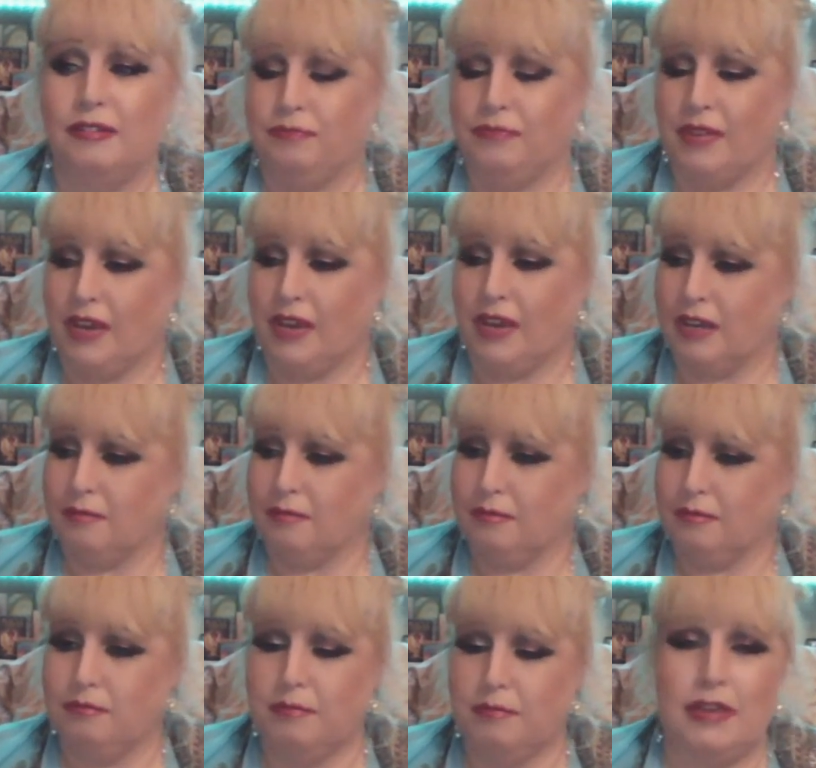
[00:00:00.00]
be there
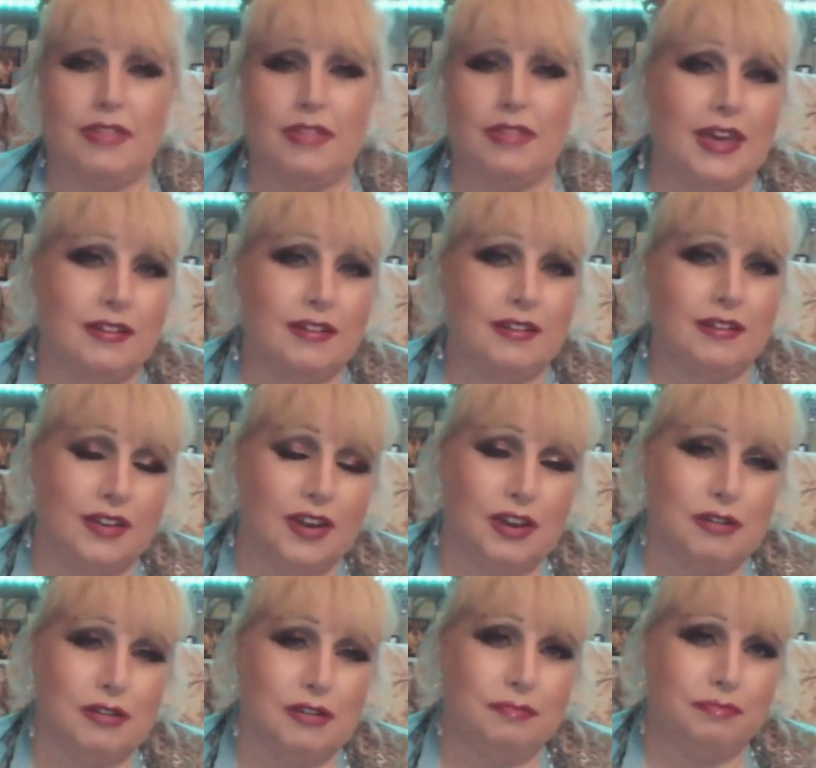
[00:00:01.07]

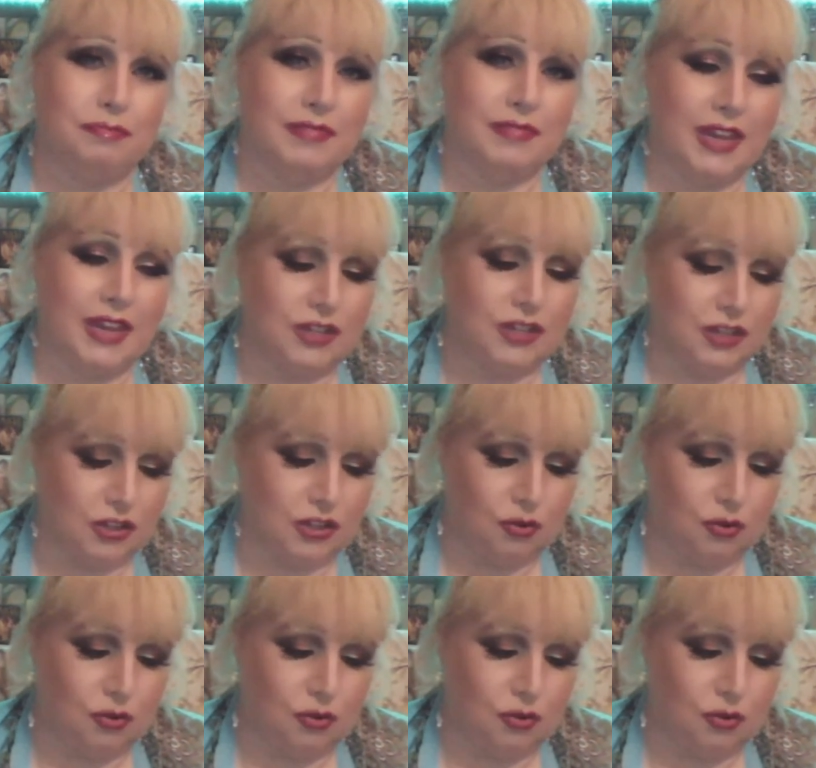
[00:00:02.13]
in your life?